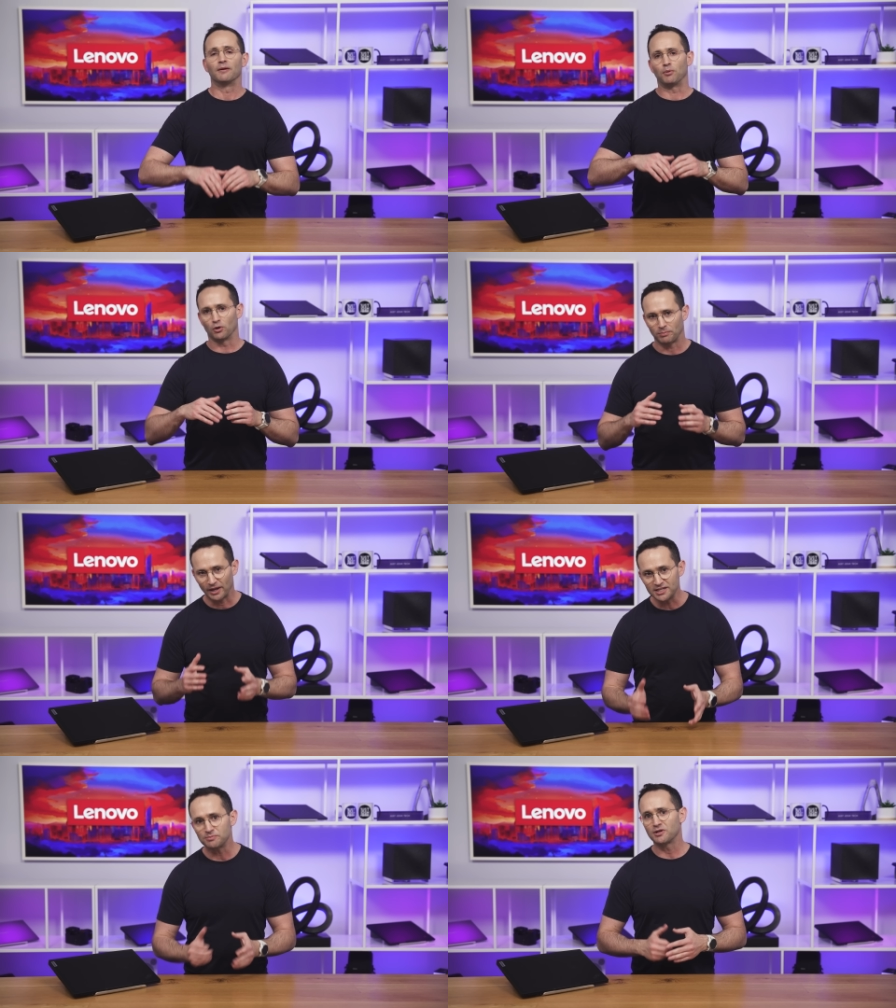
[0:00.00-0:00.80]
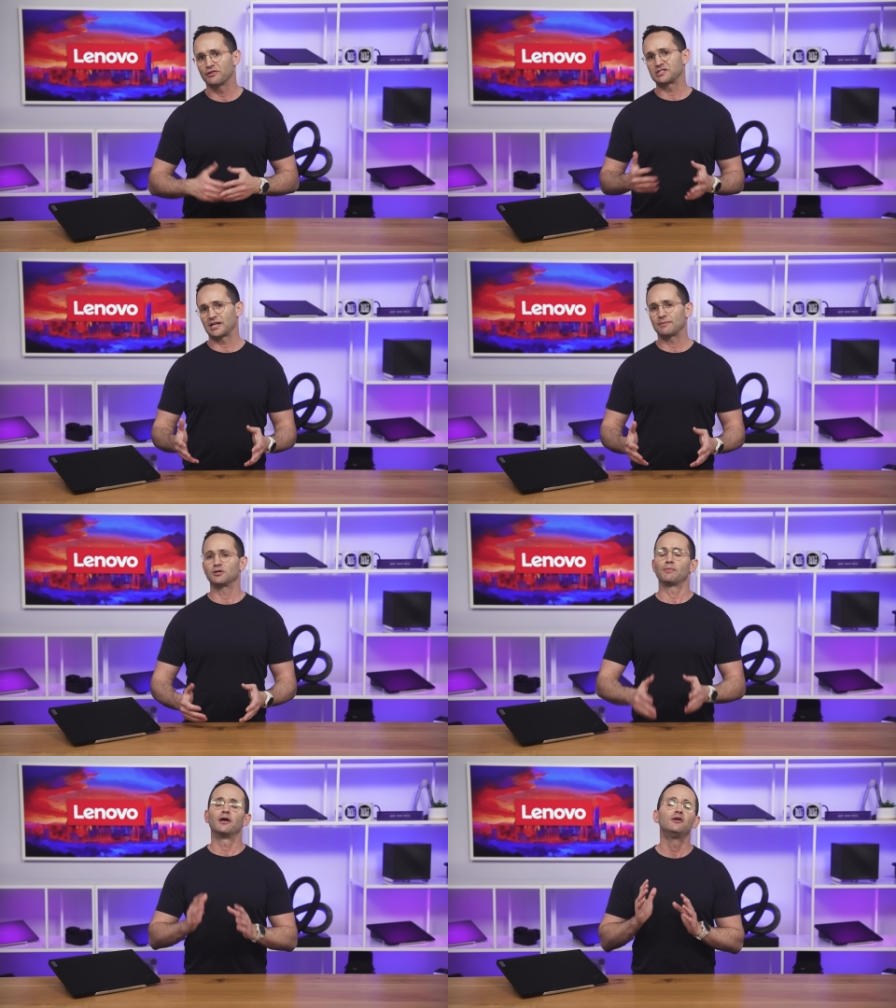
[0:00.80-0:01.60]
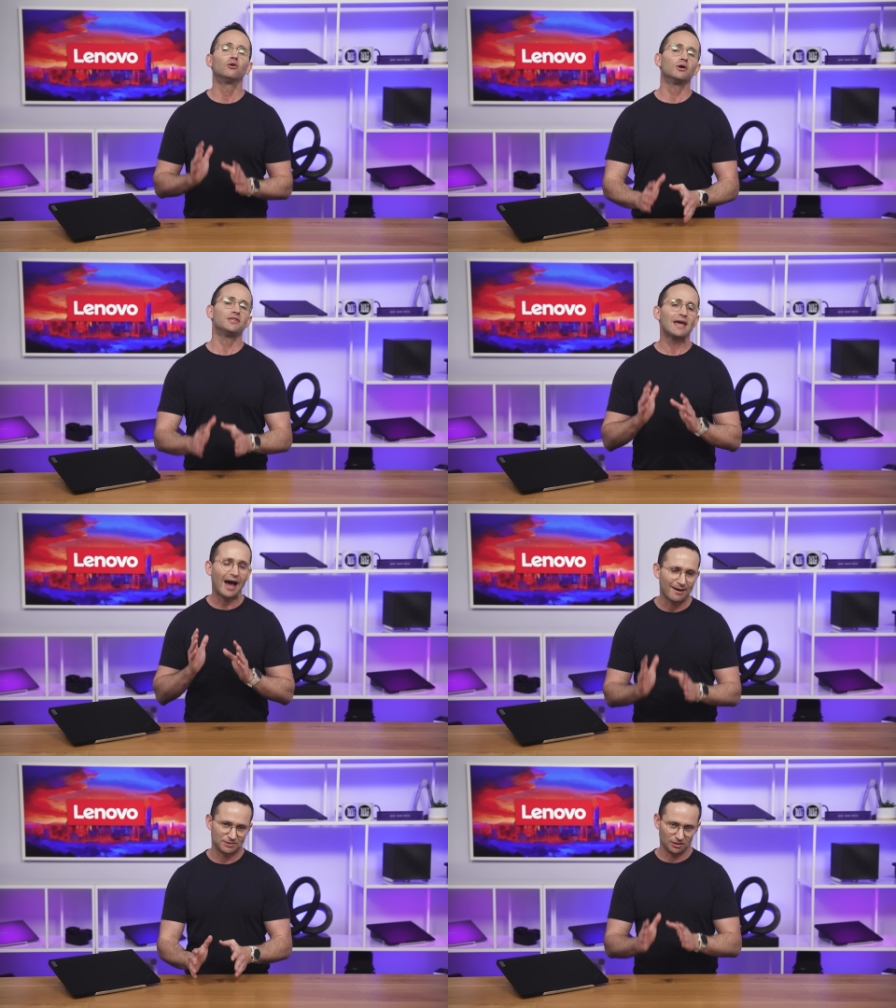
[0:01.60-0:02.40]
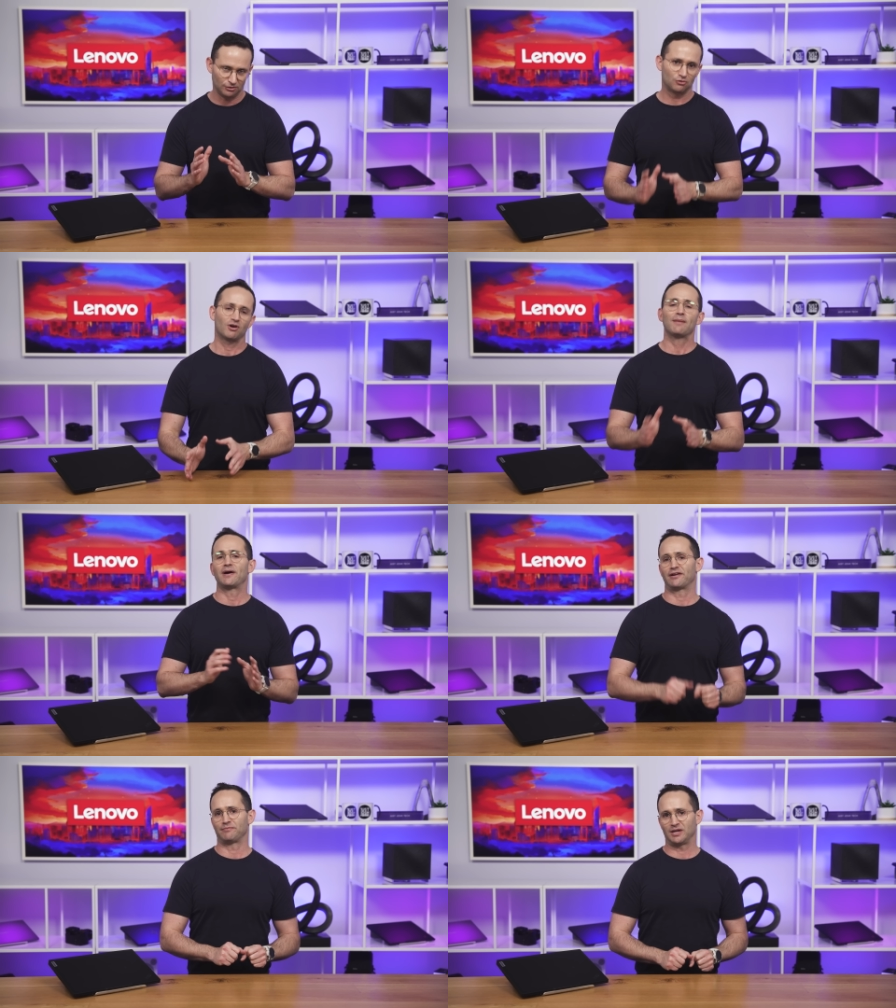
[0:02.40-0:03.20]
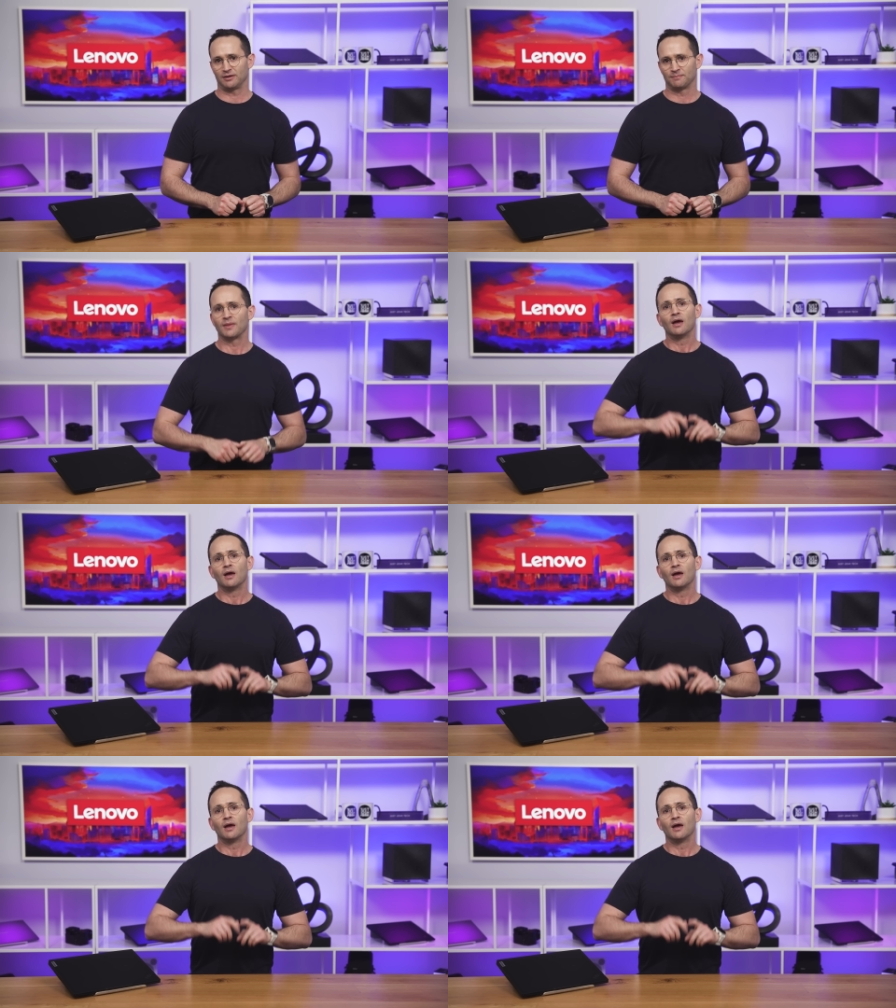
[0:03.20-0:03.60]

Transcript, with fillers: The port placement on this laptop annoyed the absolute crap out of me.